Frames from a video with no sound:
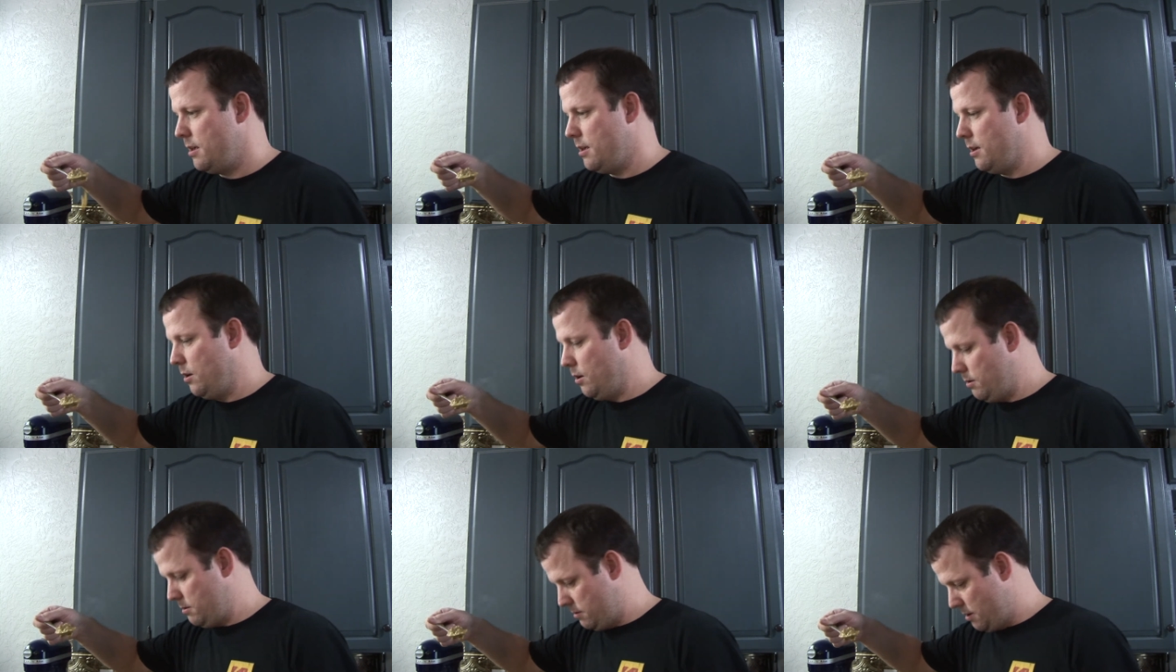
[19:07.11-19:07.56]

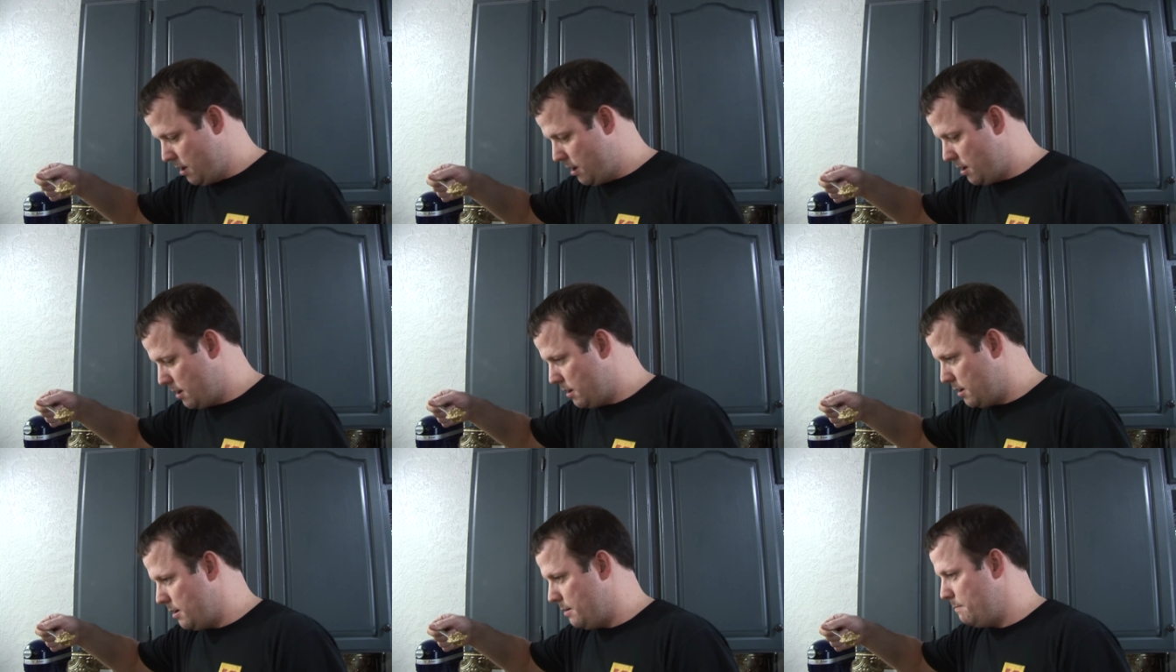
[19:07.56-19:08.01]
Oh,
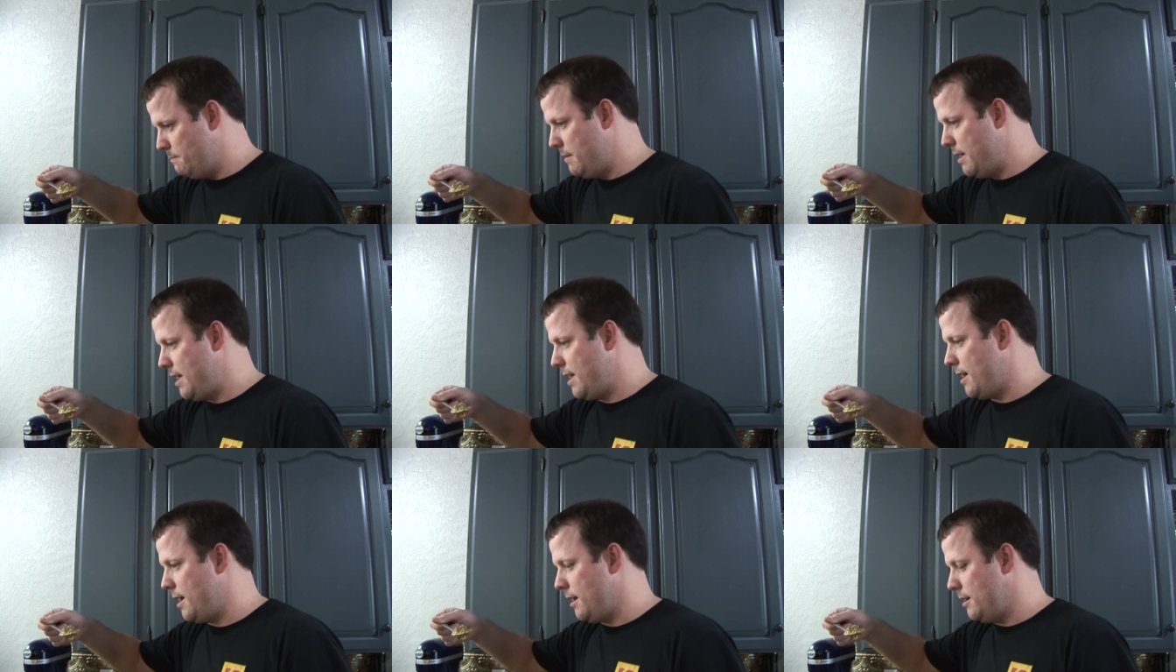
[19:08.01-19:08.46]
oh
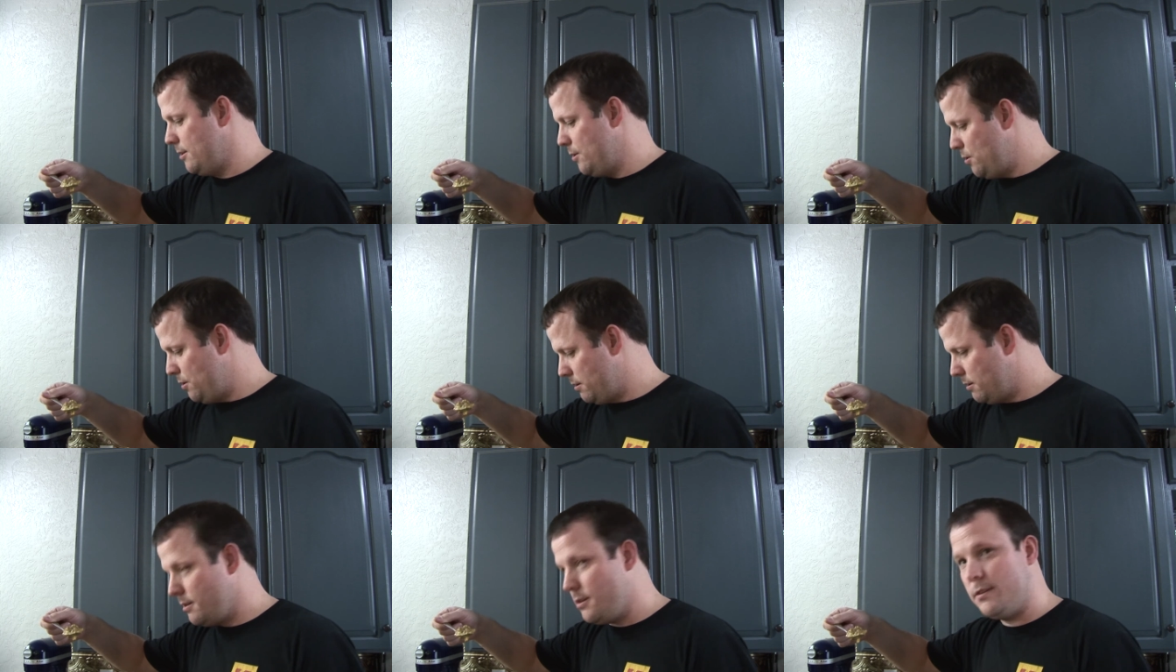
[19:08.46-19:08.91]
man,
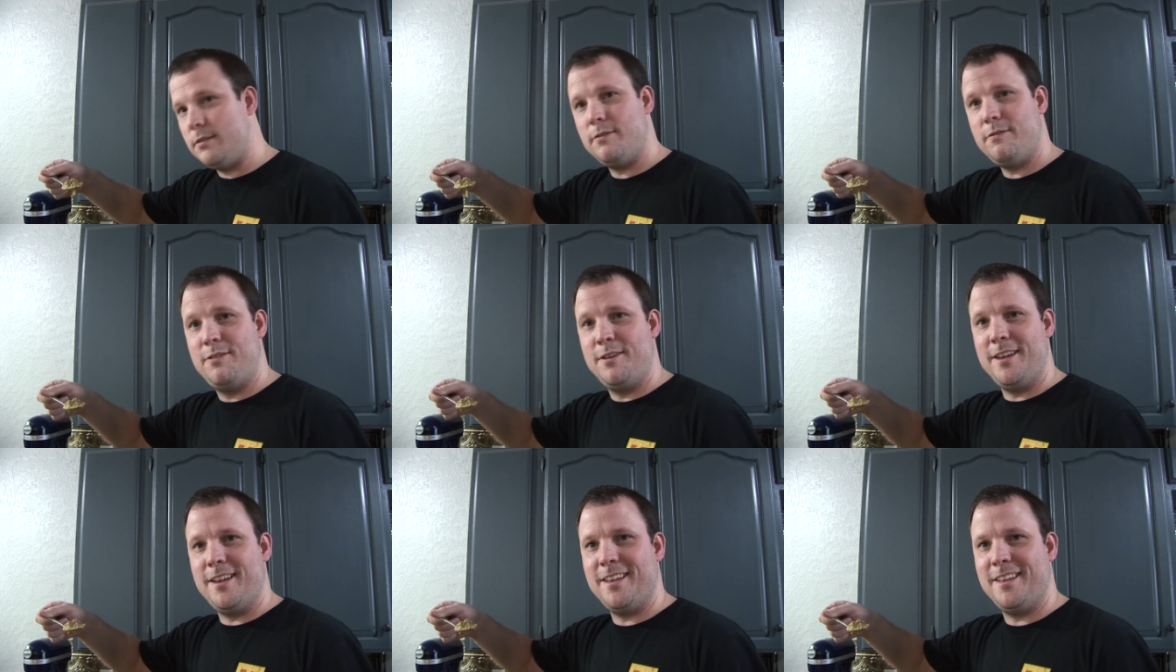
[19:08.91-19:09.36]
noodle just
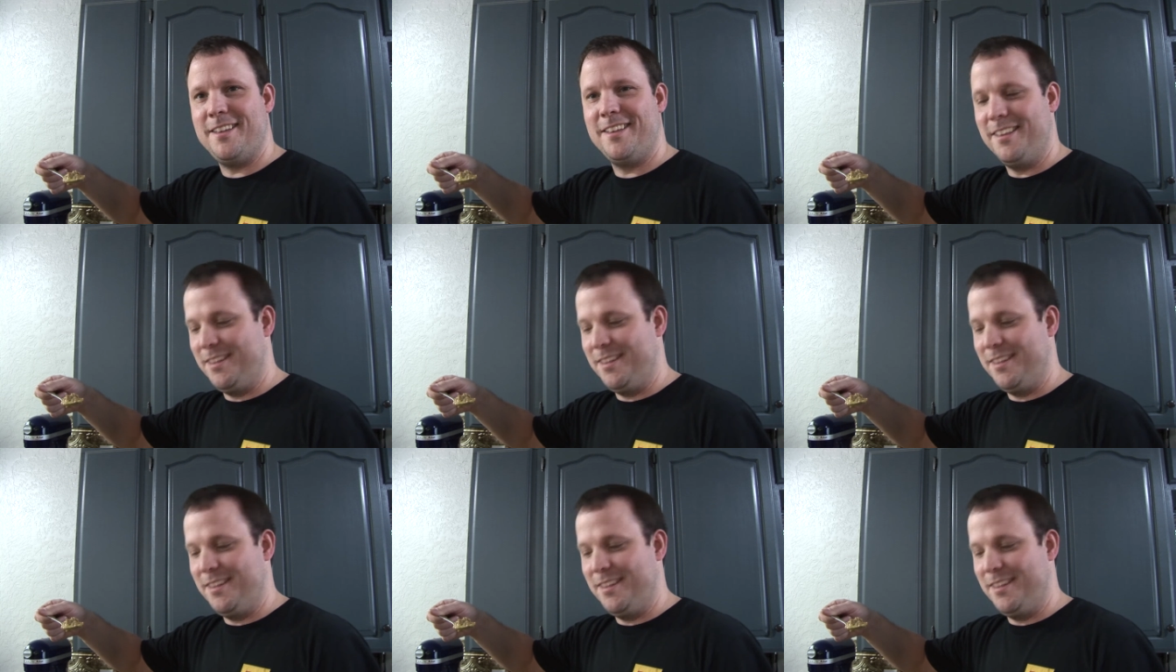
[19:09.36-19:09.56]
fell.